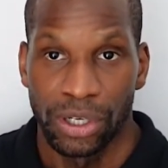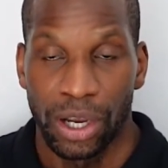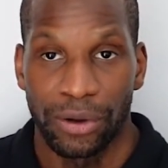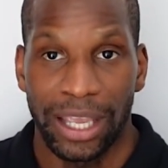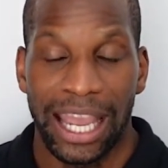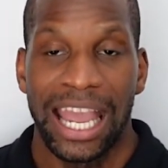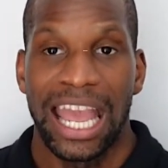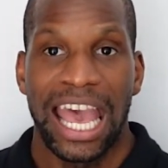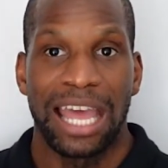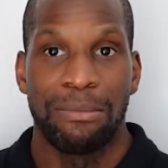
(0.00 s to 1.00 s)
okay,
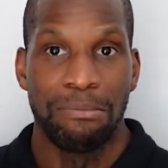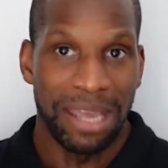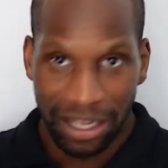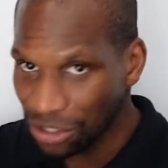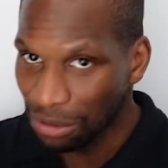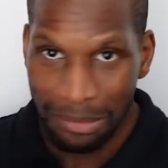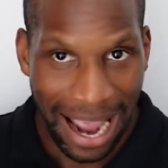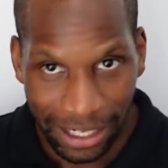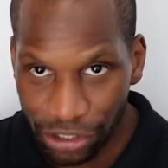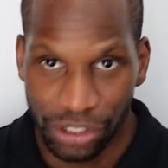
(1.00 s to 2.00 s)
and mix and
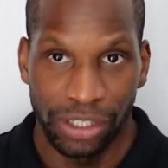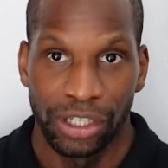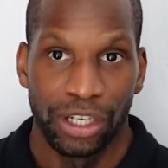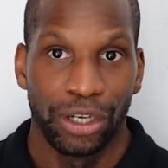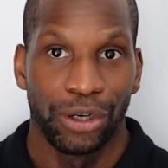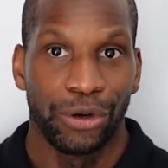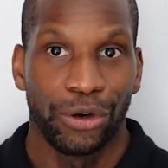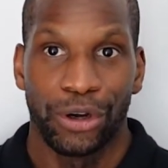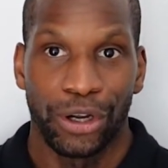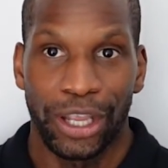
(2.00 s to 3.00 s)
match,
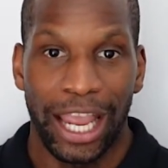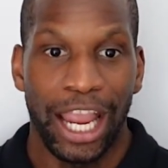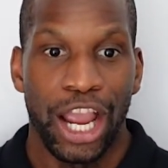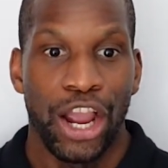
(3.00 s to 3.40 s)
okay,